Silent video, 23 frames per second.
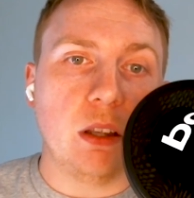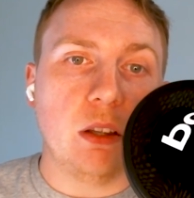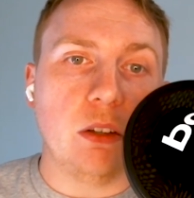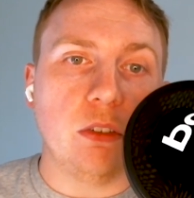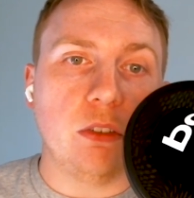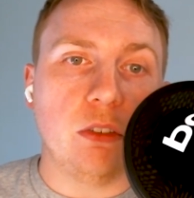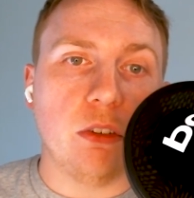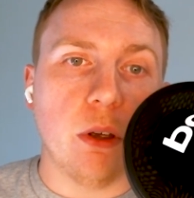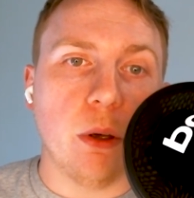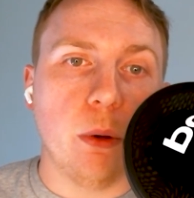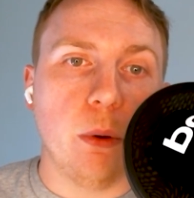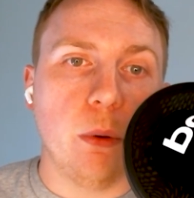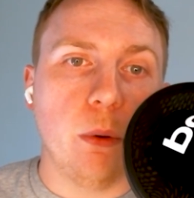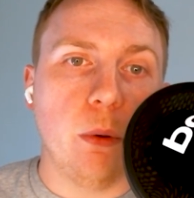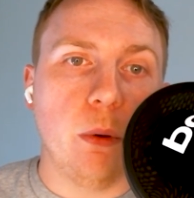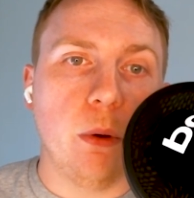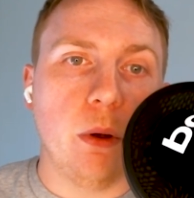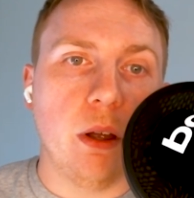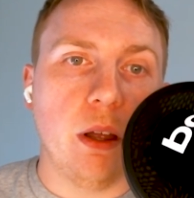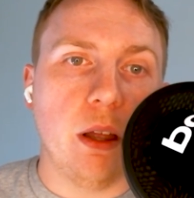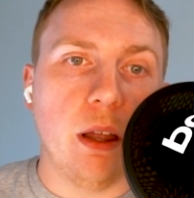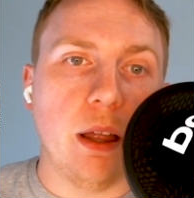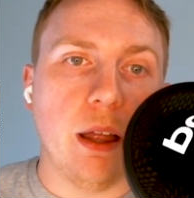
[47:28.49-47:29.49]
So
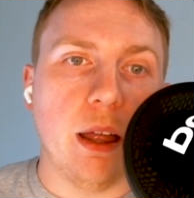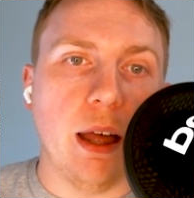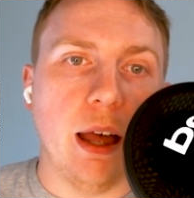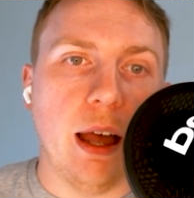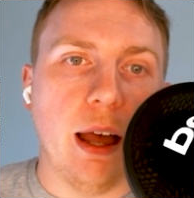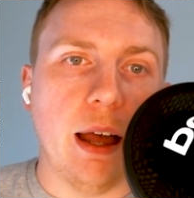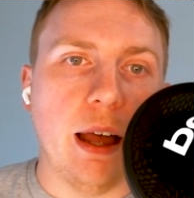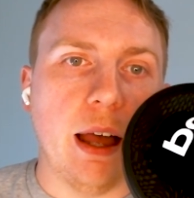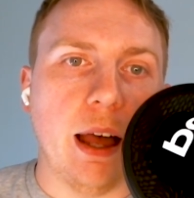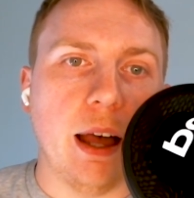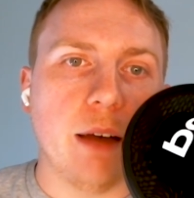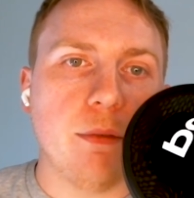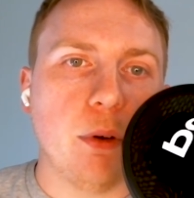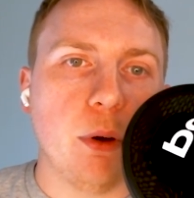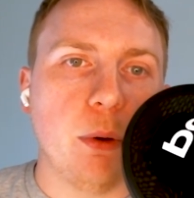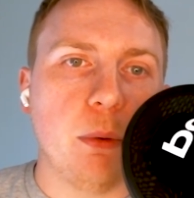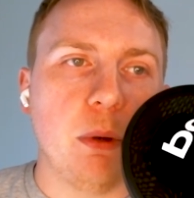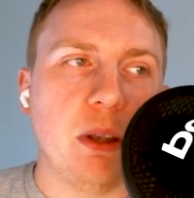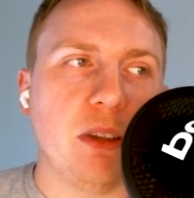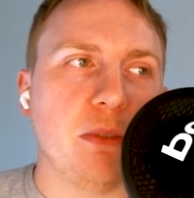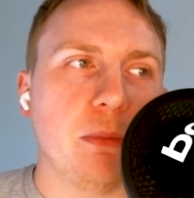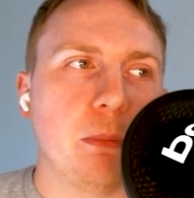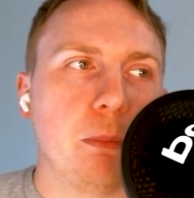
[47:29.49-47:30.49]
I've
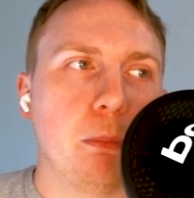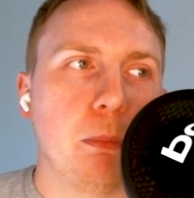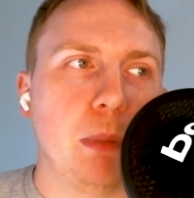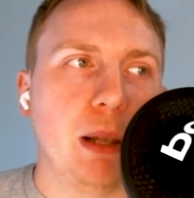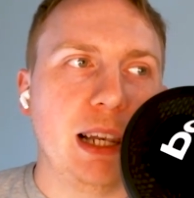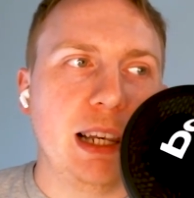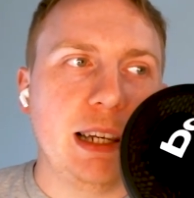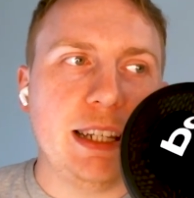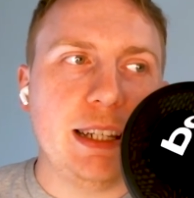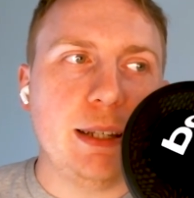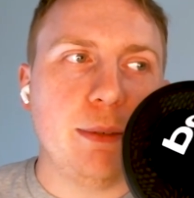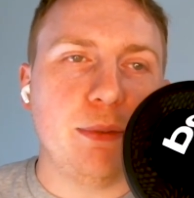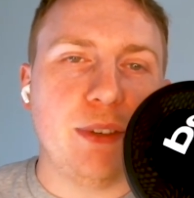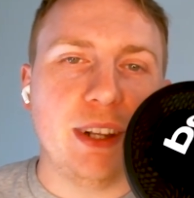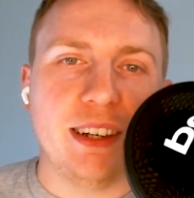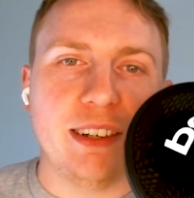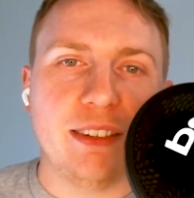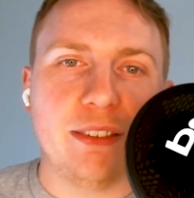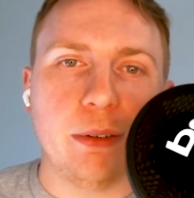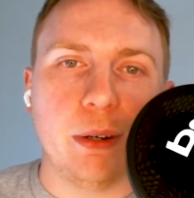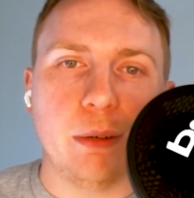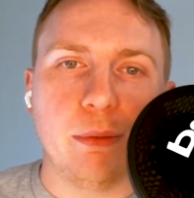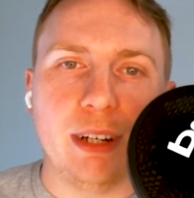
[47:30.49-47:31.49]
always believed
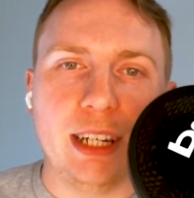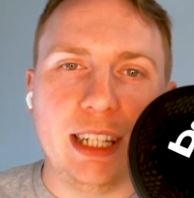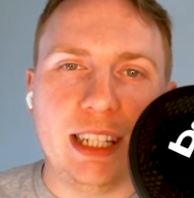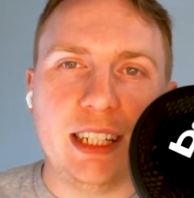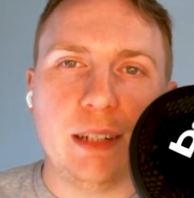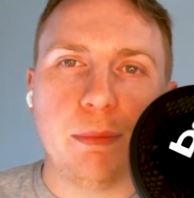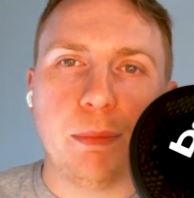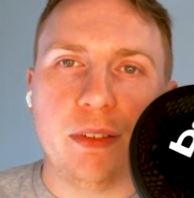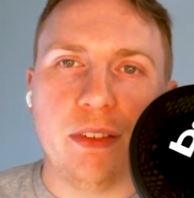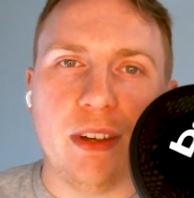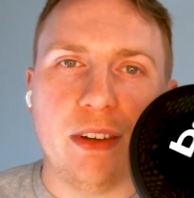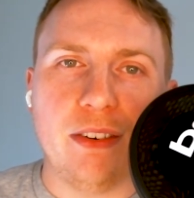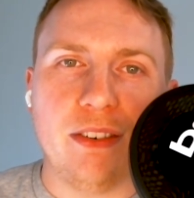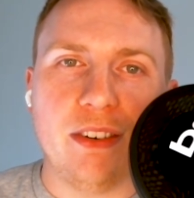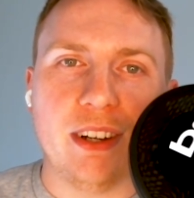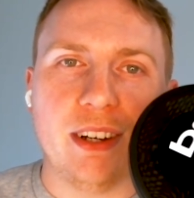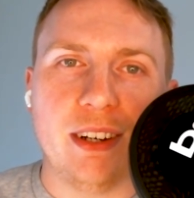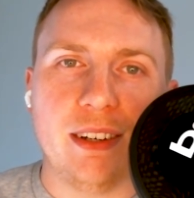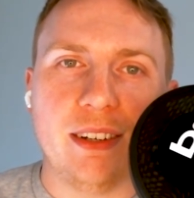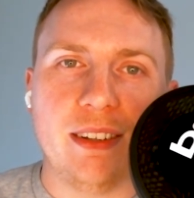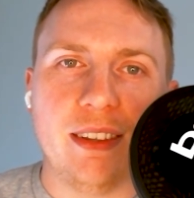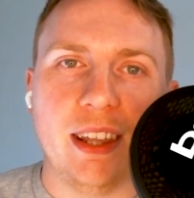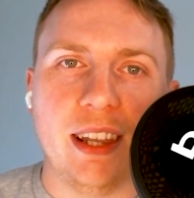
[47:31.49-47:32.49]
in sort of league
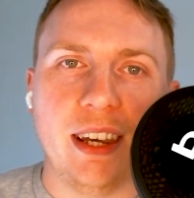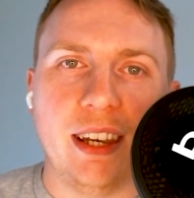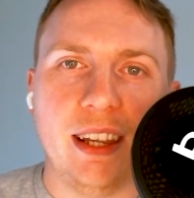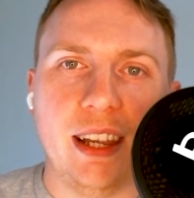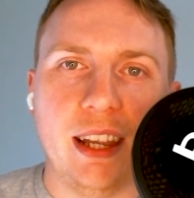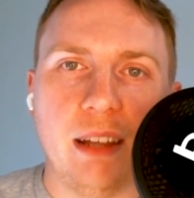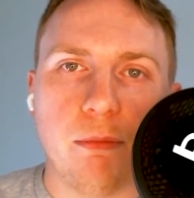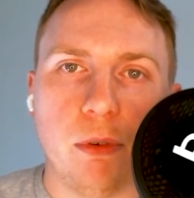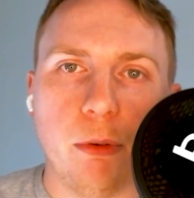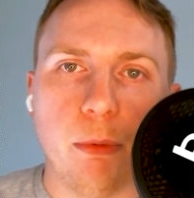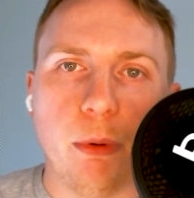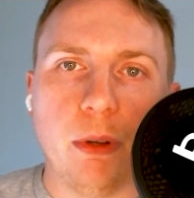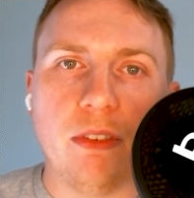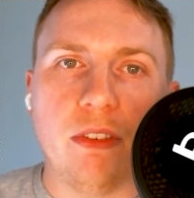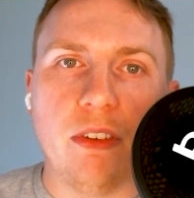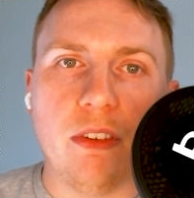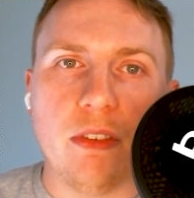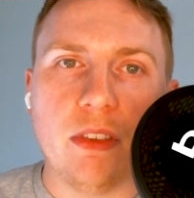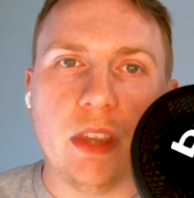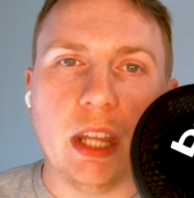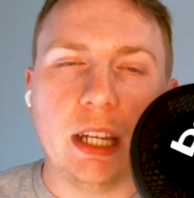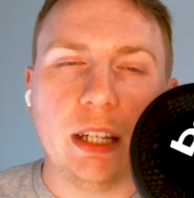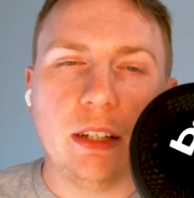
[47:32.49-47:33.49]
position, that it
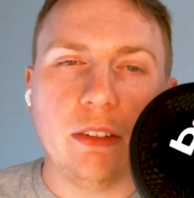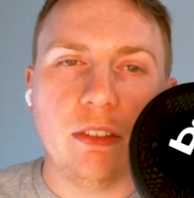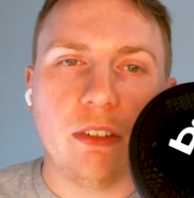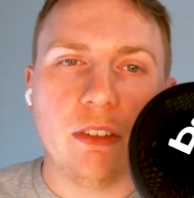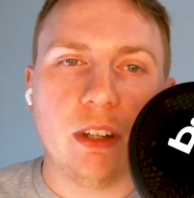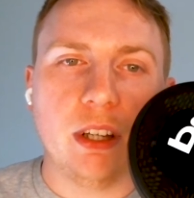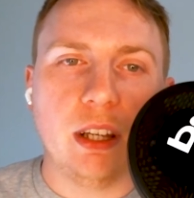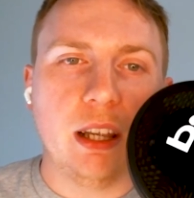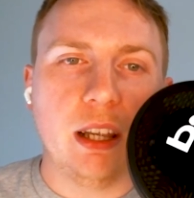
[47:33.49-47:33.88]
influences things.